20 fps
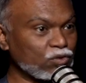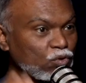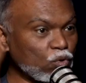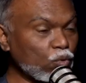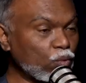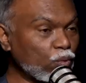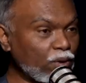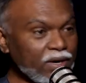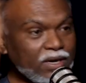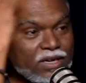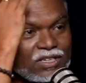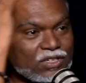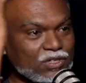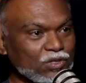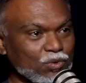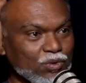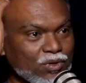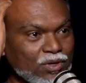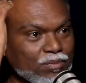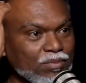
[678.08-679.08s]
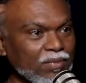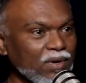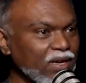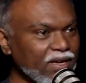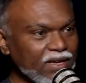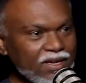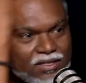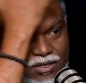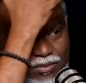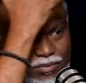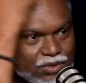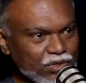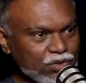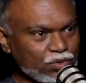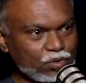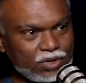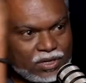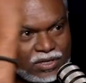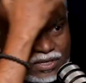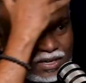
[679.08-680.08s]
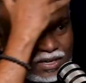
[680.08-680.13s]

no one story, millions of stories are